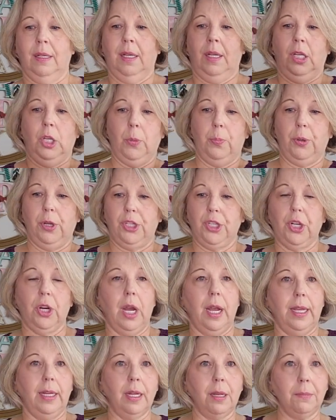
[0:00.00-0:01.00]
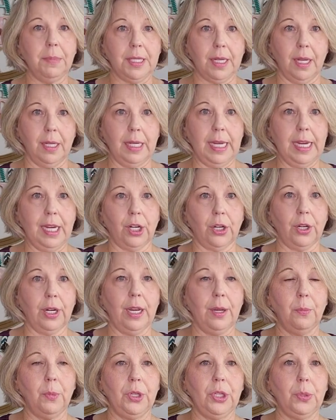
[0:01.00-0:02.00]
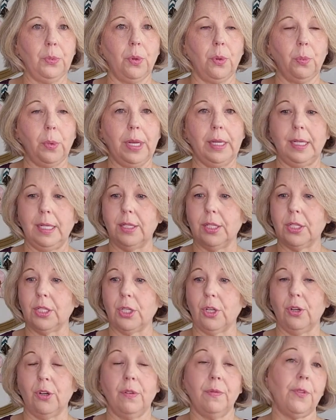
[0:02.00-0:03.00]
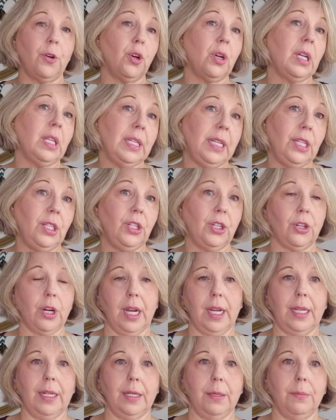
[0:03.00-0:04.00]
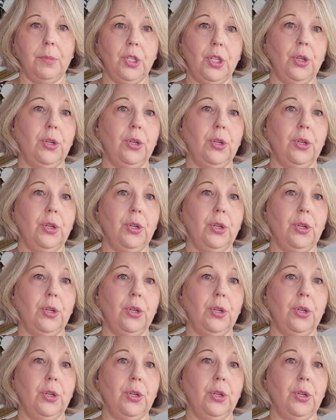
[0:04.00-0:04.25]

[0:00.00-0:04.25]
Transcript: You put your items on here, and when you were ready to serve or clean your items,